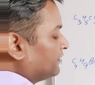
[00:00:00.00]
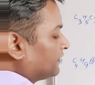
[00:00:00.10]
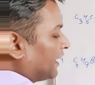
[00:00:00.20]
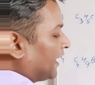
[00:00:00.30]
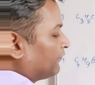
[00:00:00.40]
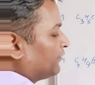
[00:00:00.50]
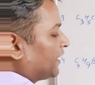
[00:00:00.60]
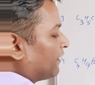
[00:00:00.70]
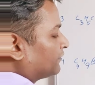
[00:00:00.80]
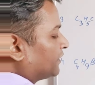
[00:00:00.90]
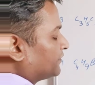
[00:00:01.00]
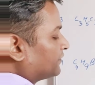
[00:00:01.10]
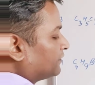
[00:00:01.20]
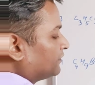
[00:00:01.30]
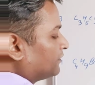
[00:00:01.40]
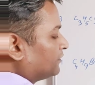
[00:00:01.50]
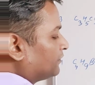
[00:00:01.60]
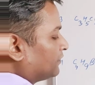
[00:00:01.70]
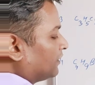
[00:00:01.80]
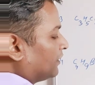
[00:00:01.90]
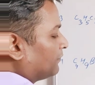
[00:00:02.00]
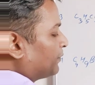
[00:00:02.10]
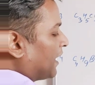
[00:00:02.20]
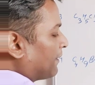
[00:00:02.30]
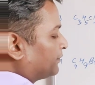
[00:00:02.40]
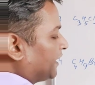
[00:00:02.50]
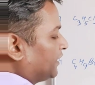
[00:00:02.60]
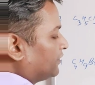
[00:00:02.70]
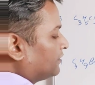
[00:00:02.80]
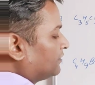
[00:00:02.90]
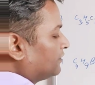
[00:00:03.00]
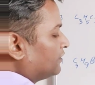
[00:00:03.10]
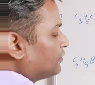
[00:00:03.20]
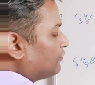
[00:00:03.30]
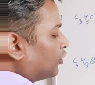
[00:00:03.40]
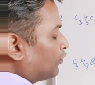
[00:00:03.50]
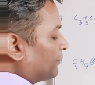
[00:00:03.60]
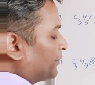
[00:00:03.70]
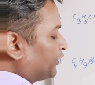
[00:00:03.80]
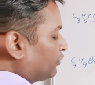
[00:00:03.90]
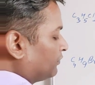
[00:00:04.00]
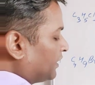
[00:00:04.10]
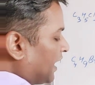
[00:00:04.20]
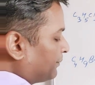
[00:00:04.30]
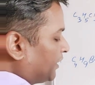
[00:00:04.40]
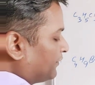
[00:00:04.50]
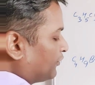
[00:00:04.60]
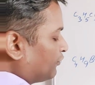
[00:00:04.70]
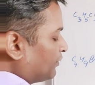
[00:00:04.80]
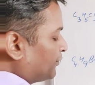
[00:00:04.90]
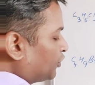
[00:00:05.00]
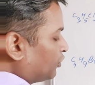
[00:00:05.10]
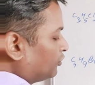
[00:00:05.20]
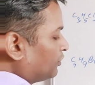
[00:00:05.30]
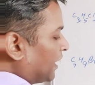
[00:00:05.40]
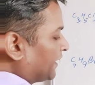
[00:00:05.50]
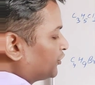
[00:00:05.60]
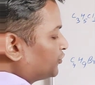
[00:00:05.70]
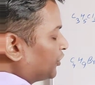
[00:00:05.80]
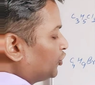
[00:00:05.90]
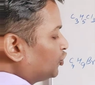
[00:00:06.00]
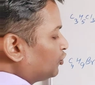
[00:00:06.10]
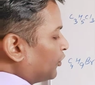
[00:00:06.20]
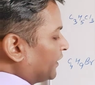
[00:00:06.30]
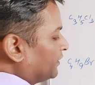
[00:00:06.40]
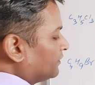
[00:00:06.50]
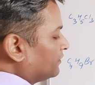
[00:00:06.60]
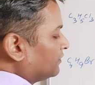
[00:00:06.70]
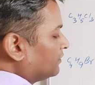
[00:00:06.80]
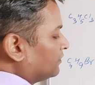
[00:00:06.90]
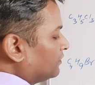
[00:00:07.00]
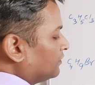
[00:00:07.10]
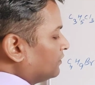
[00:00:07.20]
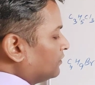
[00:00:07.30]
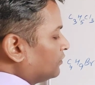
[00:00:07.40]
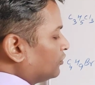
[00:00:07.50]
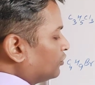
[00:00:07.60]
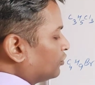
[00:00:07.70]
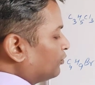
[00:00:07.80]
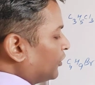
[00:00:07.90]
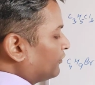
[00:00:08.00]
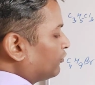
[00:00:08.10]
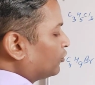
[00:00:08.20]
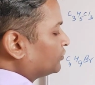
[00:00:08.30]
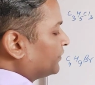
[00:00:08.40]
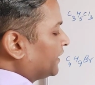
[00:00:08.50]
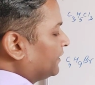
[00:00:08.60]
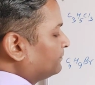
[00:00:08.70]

and we have this haptate for 1 proton, highest value 2.43.